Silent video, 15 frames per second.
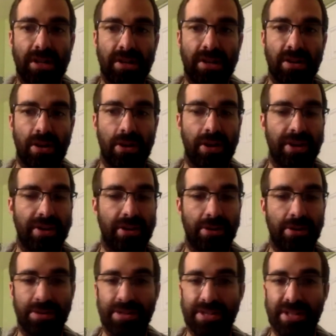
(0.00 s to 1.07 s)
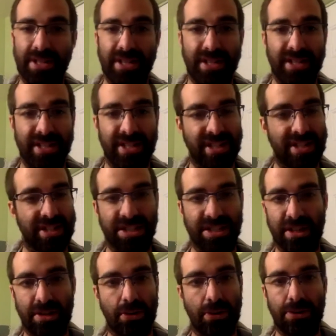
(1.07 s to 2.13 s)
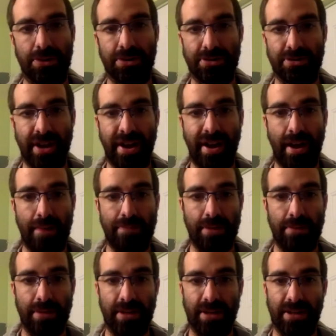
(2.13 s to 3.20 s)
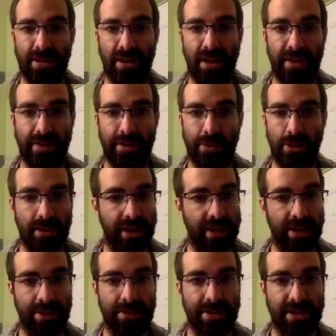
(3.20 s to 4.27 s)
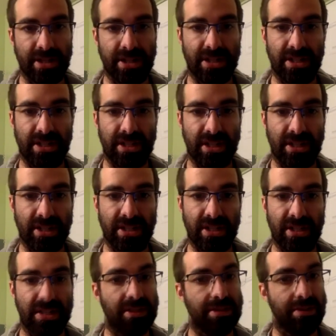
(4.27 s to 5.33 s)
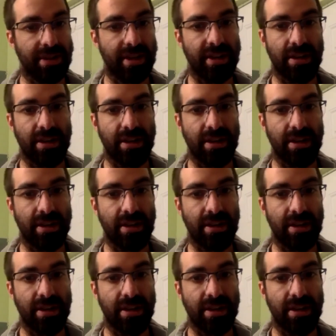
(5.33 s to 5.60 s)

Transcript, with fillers: All I know is season ticket holders are not happy because a lot of them aren't getting their season ticket seats and they're getting